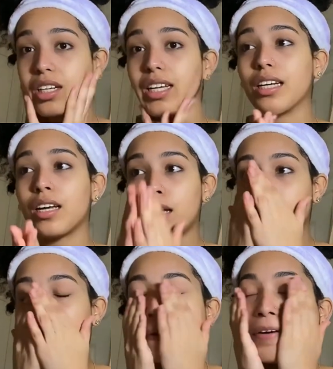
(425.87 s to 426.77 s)
Like
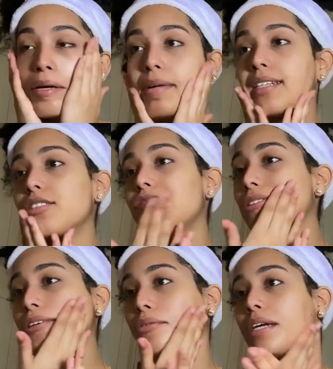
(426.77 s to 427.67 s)
imagine
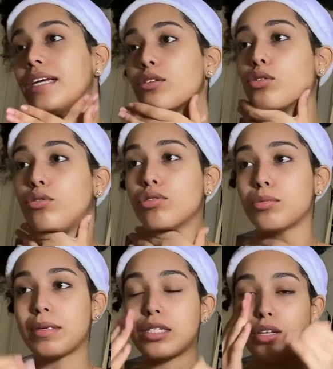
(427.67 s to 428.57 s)
doing great the whole
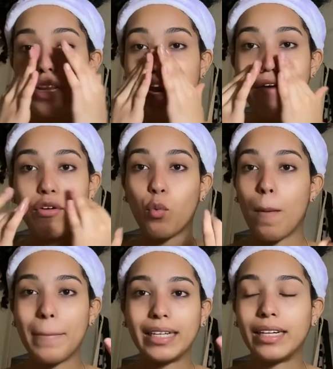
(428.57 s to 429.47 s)
semester and then having
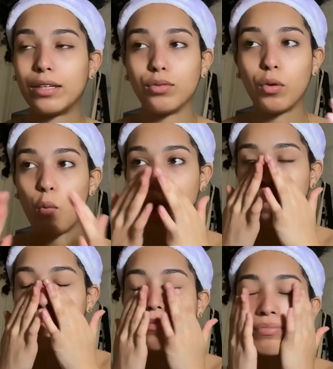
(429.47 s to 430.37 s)
one bad day and doing
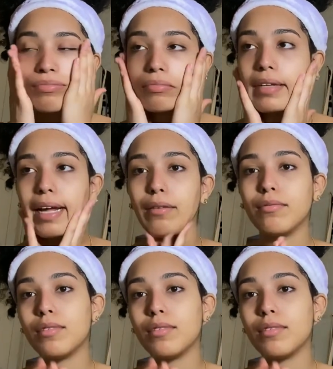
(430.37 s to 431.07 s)
one like